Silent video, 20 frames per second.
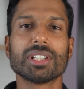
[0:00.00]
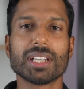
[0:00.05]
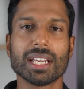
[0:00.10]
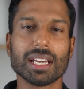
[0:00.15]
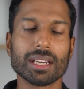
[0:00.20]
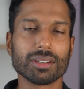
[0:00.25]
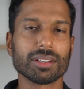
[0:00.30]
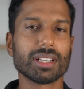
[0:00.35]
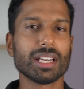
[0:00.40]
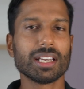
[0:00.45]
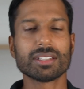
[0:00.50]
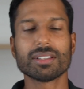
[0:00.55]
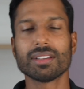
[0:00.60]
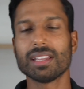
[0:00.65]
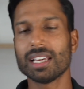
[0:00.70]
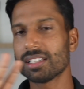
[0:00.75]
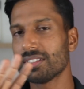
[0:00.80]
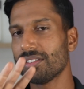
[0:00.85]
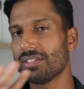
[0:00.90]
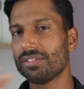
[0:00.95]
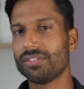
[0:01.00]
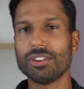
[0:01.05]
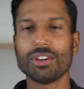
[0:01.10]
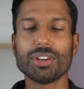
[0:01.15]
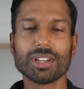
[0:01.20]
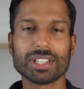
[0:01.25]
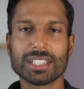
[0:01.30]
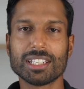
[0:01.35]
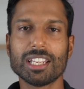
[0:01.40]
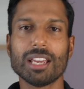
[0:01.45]
account. Okay, so that's the
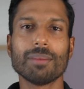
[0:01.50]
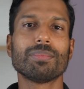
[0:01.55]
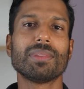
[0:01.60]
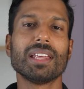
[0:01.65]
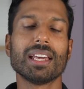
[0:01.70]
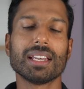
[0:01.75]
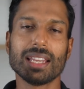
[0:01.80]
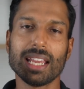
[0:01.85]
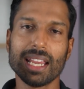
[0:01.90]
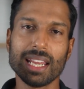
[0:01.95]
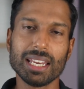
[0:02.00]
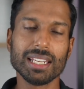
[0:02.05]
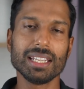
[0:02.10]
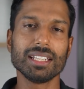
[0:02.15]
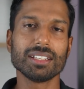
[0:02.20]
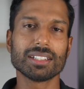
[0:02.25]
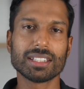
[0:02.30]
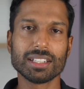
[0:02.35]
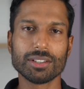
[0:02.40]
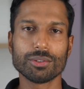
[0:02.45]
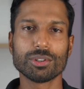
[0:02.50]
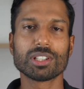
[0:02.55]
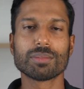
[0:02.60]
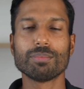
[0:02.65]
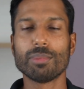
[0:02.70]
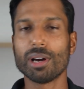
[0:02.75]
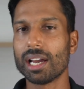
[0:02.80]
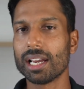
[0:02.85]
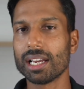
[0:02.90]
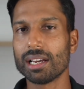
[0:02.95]
first step that any serious
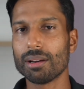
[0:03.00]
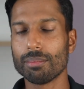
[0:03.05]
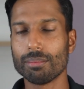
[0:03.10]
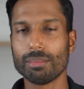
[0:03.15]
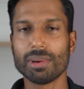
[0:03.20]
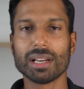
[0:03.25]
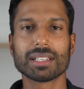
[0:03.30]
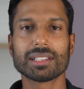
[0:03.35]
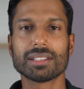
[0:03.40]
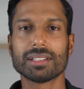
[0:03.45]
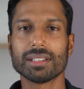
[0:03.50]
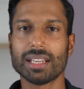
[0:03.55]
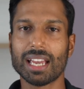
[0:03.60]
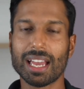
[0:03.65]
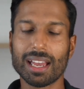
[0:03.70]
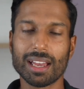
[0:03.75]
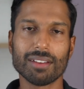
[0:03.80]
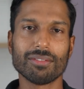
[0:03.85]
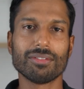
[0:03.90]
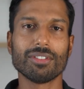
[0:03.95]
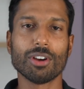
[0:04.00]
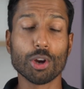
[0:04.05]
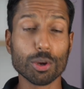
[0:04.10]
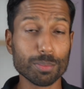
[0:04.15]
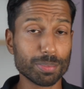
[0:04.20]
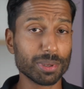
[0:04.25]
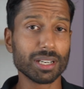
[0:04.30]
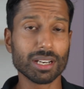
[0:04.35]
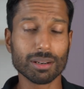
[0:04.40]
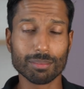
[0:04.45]
buyer must have
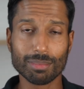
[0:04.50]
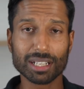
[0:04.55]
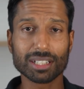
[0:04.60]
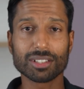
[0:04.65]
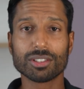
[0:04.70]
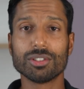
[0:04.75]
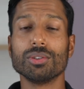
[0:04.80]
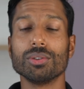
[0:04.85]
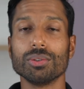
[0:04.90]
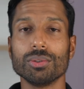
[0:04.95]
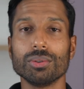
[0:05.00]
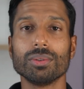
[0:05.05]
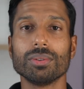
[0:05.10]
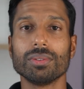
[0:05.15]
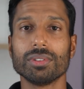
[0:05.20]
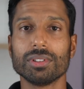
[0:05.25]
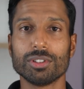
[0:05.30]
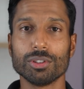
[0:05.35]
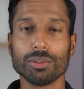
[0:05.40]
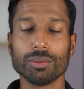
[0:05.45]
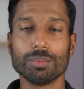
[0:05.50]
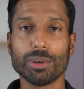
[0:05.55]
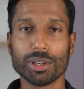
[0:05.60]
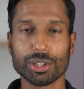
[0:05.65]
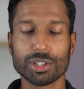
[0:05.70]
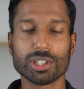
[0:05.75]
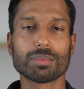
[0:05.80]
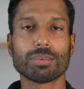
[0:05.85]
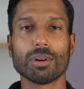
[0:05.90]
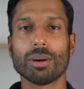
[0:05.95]
open and must do to
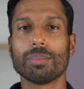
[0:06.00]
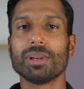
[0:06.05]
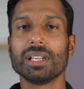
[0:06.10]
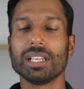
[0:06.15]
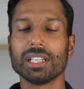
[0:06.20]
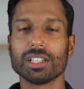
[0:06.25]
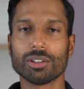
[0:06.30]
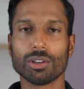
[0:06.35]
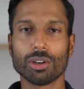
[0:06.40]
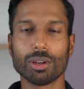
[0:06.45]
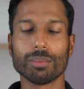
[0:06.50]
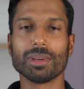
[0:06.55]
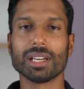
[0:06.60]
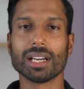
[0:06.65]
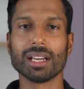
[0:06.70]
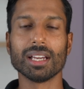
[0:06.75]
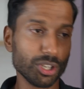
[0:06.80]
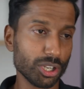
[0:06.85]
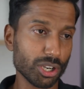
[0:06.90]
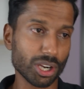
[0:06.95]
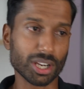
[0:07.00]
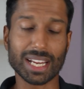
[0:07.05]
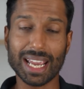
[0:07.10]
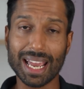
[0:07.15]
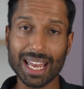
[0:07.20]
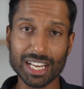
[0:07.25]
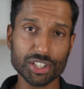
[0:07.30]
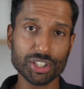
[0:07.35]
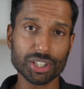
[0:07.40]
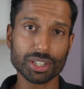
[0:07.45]
purchase property in Colombia. You got
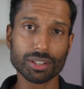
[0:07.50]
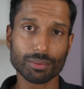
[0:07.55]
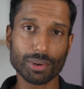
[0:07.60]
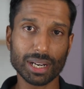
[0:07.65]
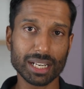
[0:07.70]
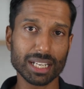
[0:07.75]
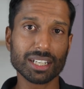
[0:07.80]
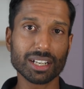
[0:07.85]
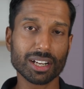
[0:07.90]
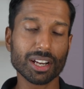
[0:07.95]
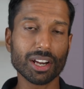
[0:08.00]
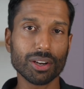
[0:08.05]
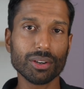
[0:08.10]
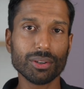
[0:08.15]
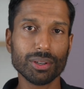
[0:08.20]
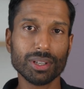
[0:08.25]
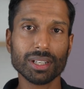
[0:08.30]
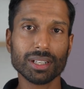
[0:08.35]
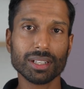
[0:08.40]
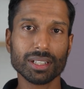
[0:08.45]
cash ready to go.